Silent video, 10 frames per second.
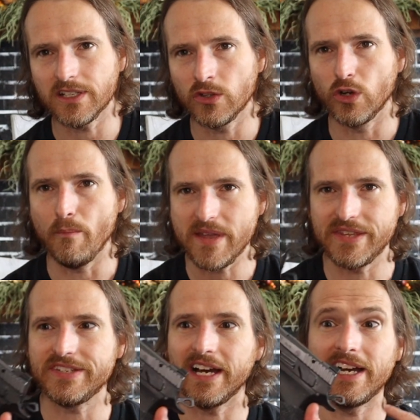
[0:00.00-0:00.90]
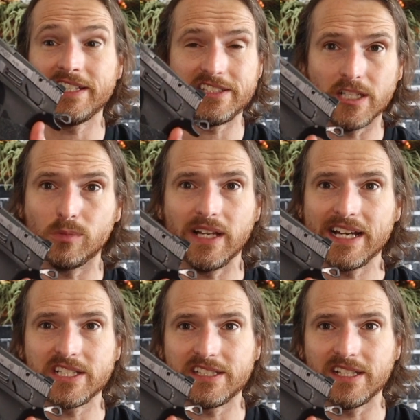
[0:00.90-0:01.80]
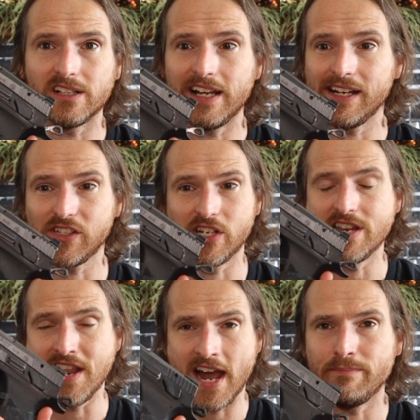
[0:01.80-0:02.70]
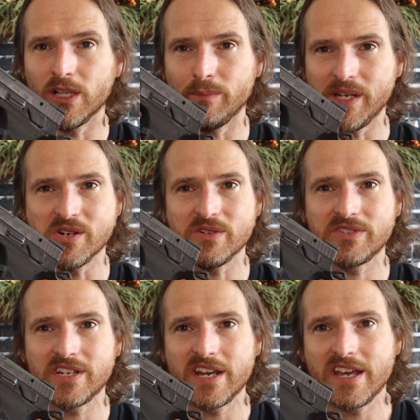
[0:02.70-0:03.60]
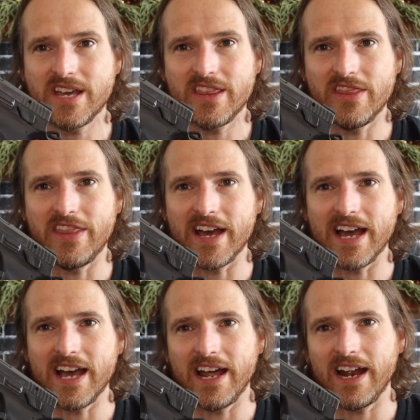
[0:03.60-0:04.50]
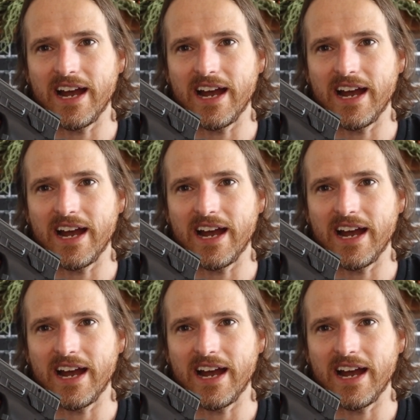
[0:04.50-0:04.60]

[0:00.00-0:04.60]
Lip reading: other mid-sized double action, single action, 9mm that